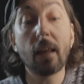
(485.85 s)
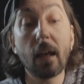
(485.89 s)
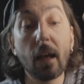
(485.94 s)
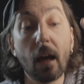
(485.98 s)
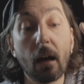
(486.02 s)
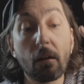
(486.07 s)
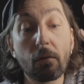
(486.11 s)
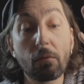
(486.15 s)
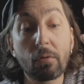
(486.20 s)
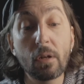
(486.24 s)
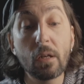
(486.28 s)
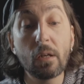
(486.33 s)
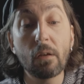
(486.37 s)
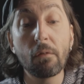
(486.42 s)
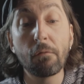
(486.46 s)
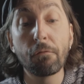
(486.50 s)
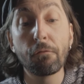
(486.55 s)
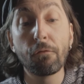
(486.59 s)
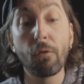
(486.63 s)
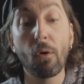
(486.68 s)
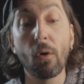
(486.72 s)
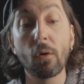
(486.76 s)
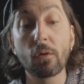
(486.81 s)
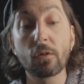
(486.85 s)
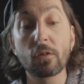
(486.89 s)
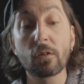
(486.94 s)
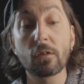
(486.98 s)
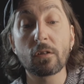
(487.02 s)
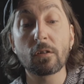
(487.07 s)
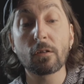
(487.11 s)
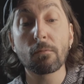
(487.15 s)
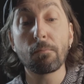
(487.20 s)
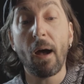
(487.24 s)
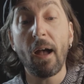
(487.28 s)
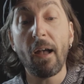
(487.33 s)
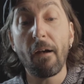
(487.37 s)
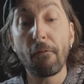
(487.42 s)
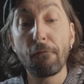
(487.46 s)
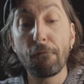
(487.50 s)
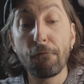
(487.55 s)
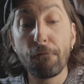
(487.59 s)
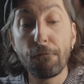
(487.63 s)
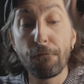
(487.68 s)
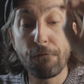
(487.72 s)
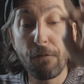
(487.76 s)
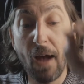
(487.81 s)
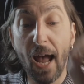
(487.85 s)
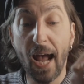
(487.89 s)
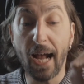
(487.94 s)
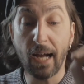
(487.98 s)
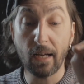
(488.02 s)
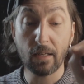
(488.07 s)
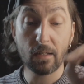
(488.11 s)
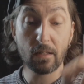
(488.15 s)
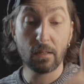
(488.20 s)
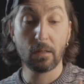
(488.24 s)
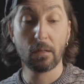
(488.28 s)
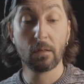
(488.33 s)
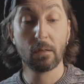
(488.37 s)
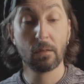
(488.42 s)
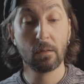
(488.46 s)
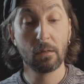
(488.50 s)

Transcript: they are reinforced by a fact